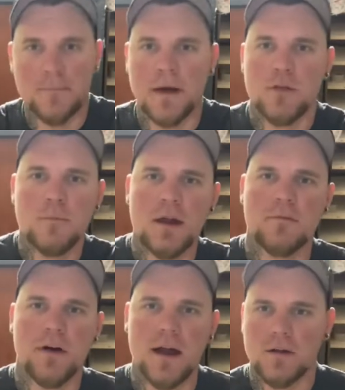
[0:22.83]
my
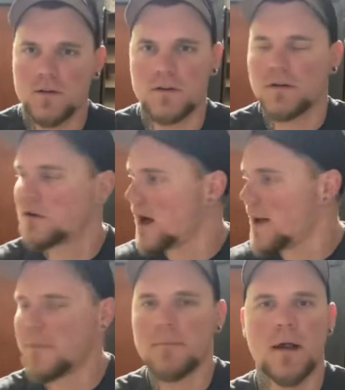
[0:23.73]
humidifier took a
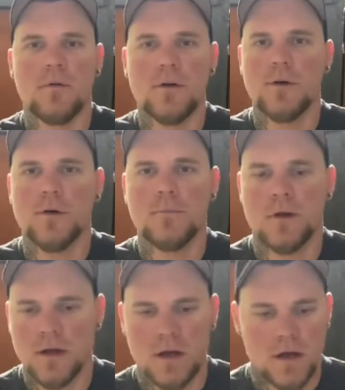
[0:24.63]
crap in my
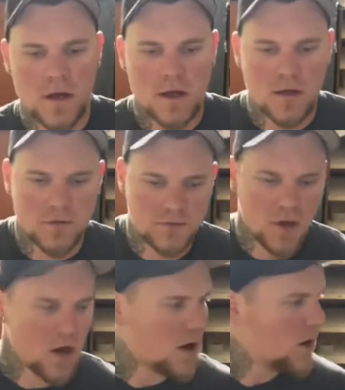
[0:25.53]
room,
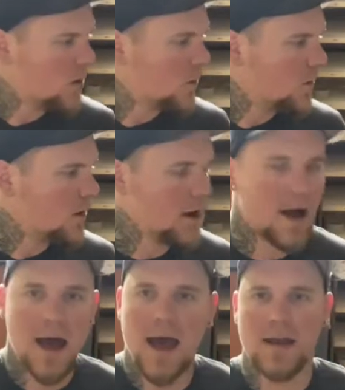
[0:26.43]
so
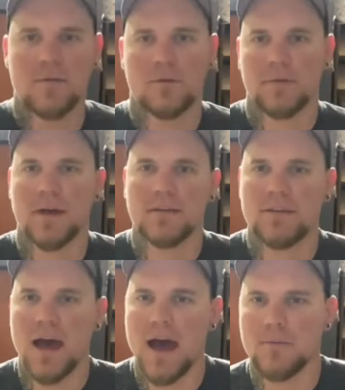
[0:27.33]
I had to replace
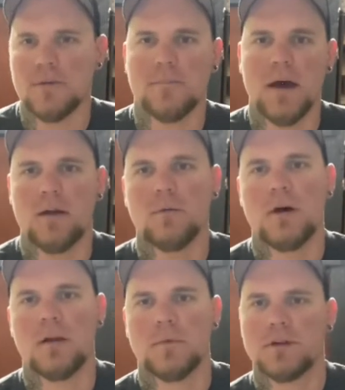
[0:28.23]
that with a better
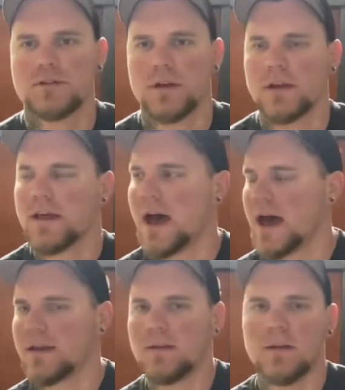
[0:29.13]
one. I'm gonna show you
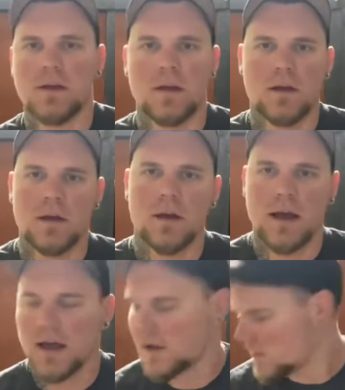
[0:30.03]
that. I
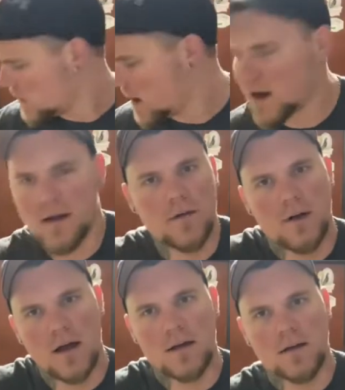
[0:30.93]
got a little area
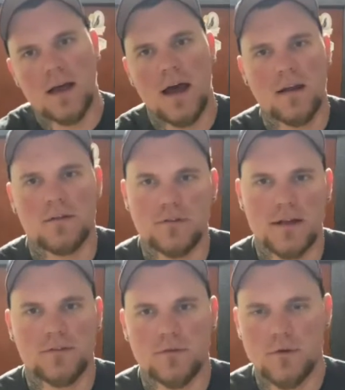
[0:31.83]
rug to kind of
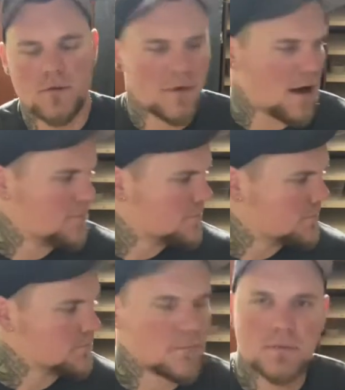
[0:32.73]
dress the room up
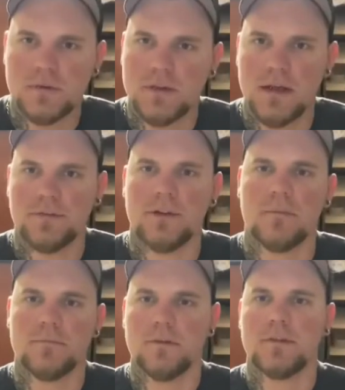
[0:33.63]
and give
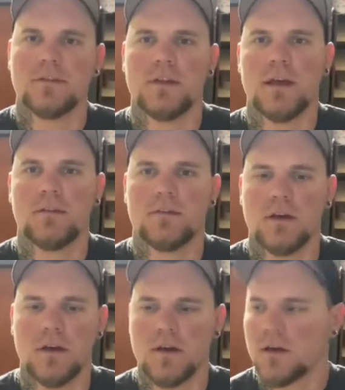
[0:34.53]
something for the snakes
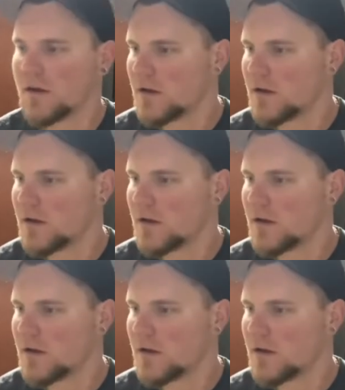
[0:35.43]
to